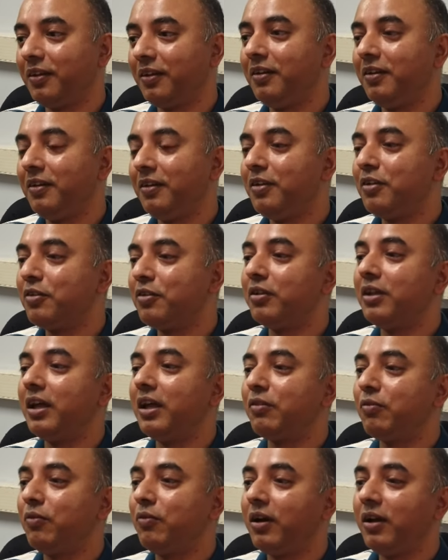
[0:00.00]
Okay, so
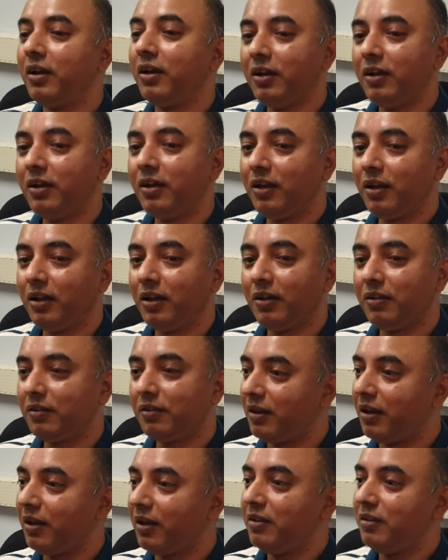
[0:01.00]
that's why
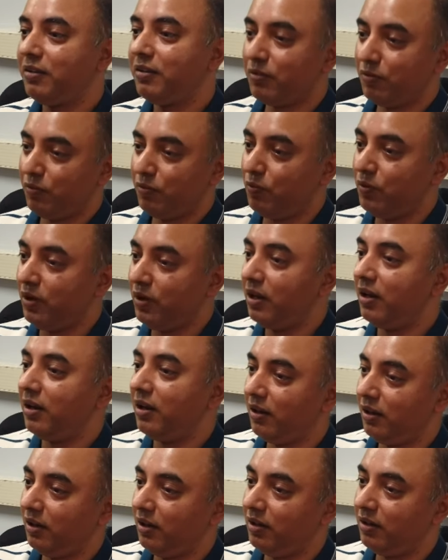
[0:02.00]
science
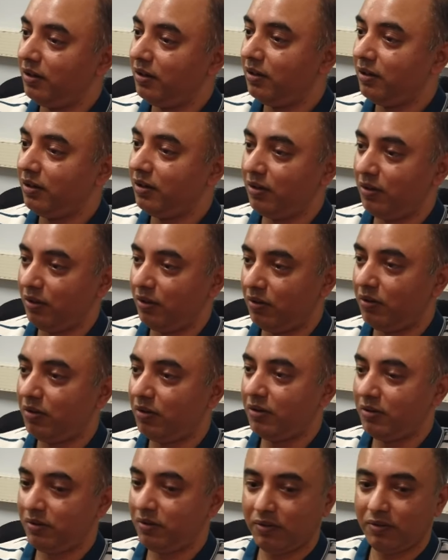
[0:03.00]
will learn a
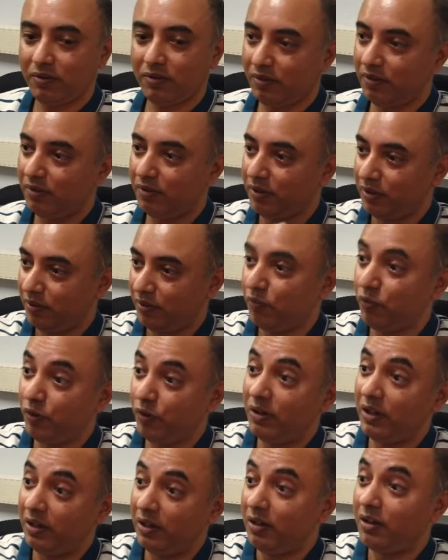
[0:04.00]
lot.
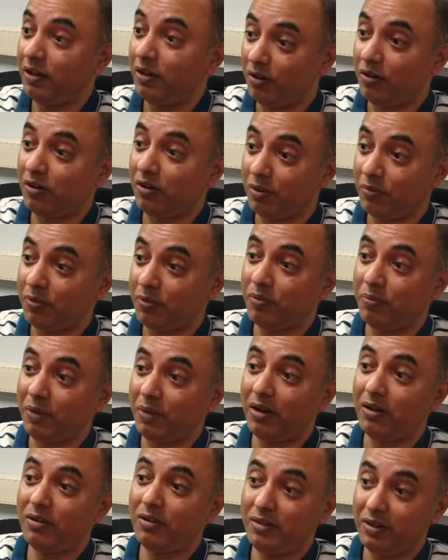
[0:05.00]
We will learn a lot about
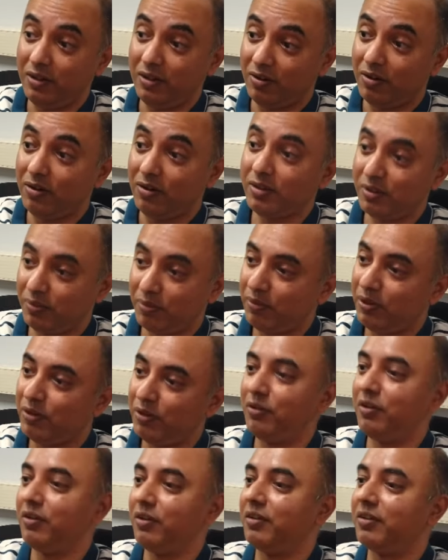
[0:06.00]
biology on
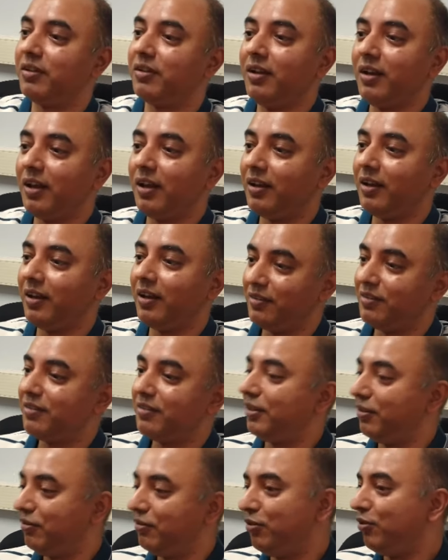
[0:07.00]
computers. And
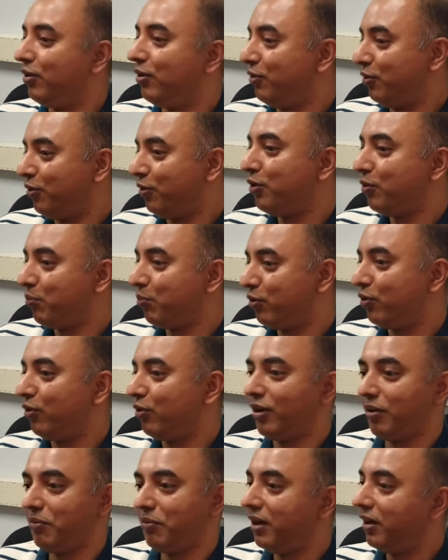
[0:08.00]
hence, if you don't know
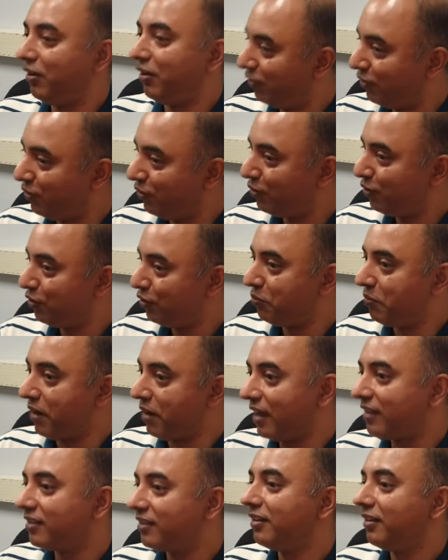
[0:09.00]
programming and if you don't know
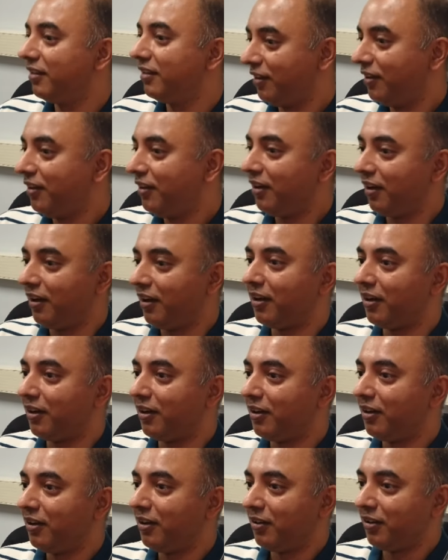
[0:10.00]
math,
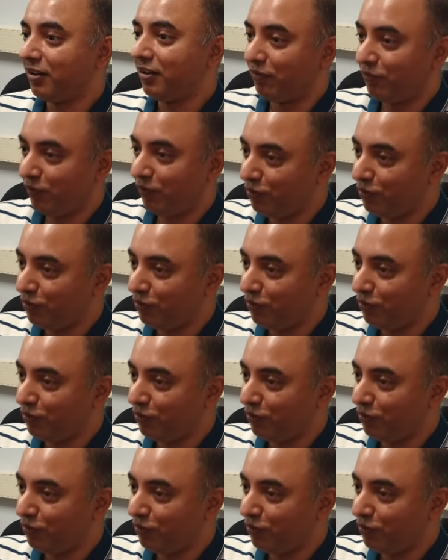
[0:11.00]
the